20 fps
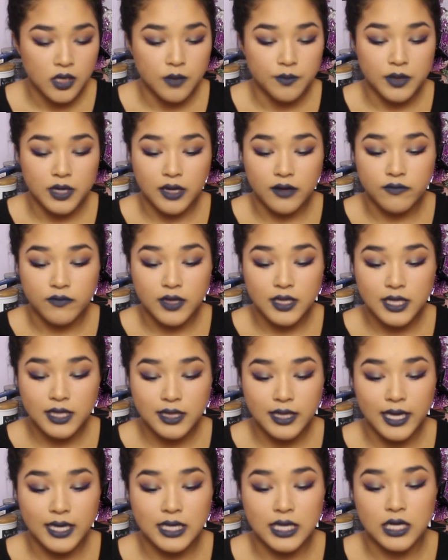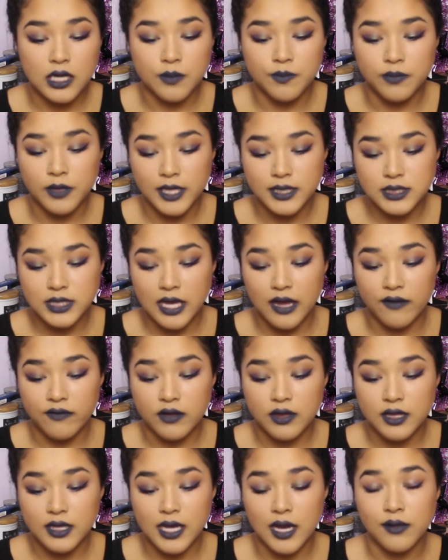But I really like it. It blends
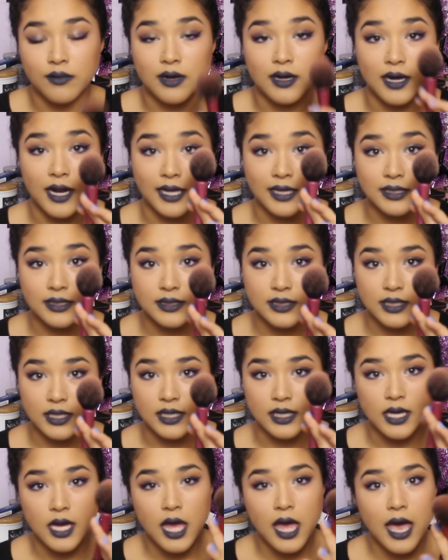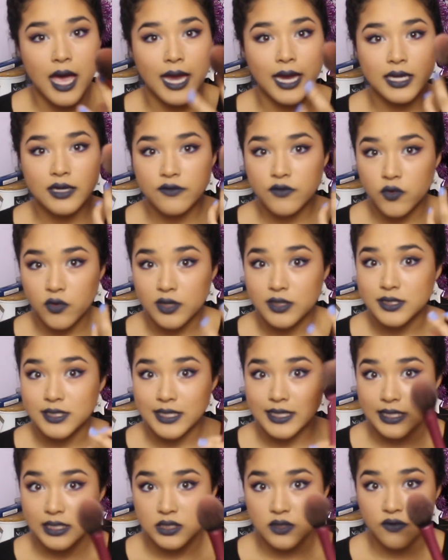everything out nicely, and of course
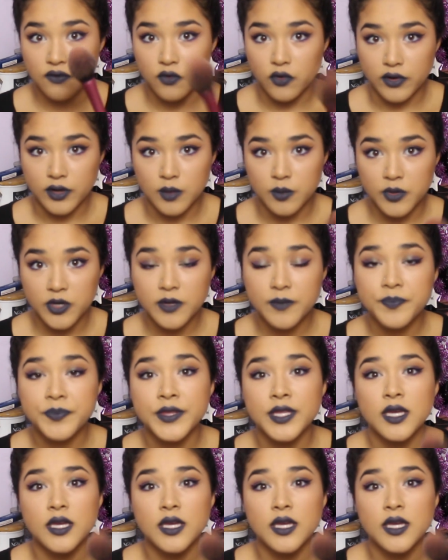it is affordable.